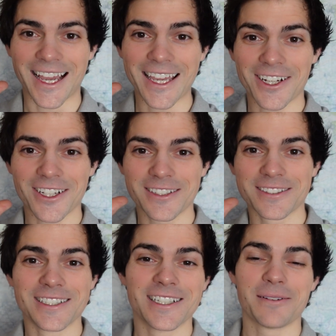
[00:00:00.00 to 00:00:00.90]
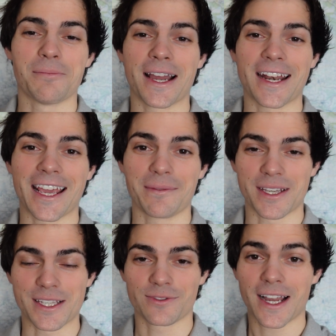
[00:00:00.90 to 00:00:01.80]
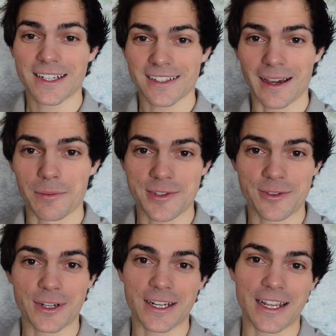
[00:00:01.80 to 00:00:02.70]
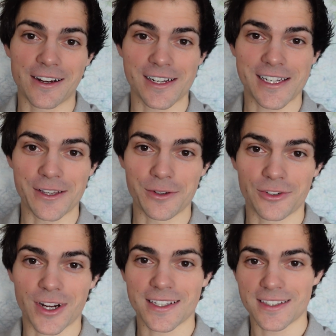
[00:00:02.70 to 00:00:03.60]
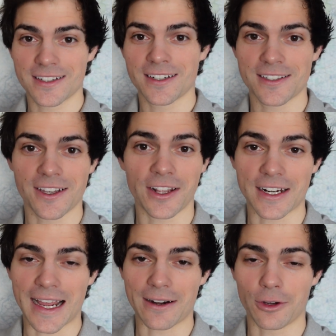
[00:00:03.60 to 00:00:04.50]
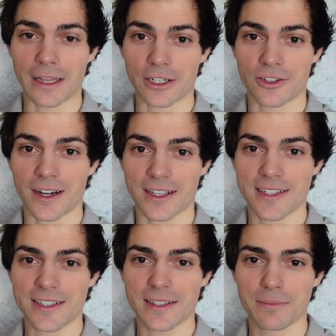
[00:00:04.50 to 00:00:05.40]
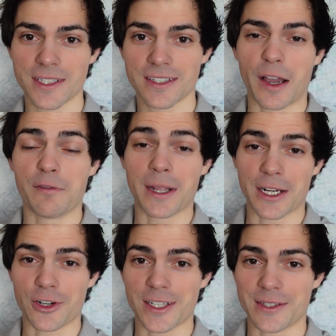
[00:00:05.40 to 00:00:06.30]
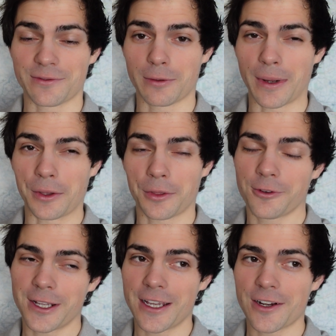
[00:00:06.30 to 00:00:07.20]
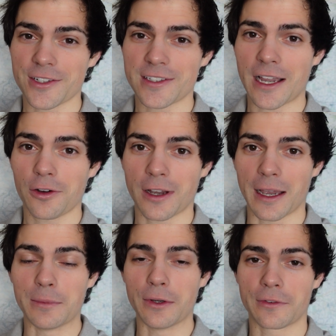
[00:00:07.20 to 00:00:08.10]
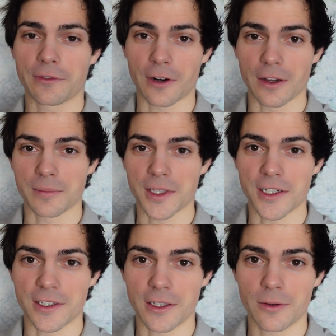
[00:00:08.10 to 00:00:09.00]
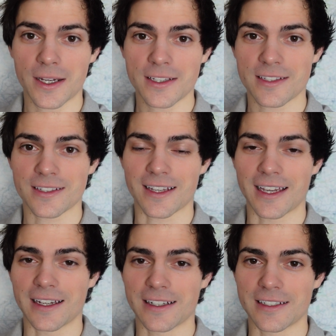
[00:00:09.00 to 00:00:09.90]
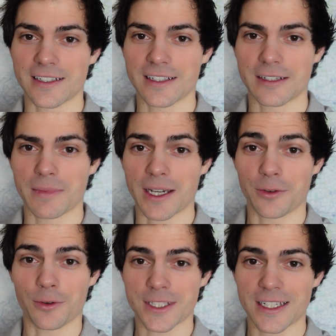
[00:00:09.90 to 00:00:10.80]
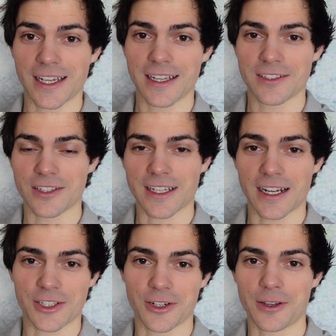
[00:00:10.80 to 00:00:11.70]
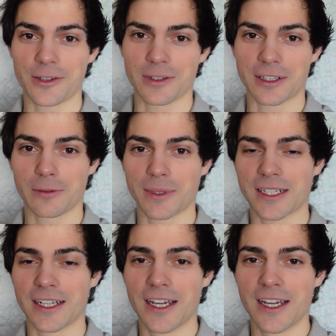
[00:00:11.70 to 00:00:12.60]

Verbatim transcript: Hey all! My name is Rett. I'm a student here at TU Dresden studying nanoelectronic systems. I've been in Dresden for about three years now. I moved from the US and uh, my goal today is just kind of show you a little bit